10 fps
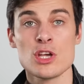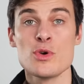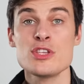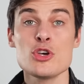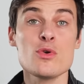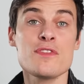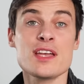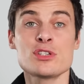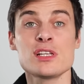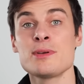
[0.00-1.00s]
So we do
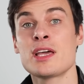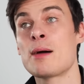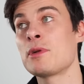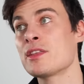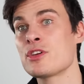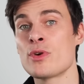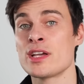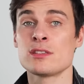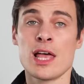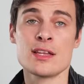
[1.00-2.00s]
eventually become like the
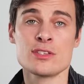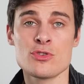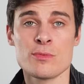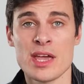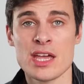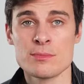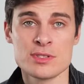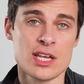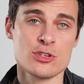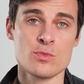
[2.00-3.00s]
Greens' latest European
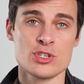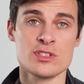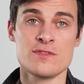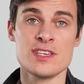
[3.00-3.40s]
obsession, which is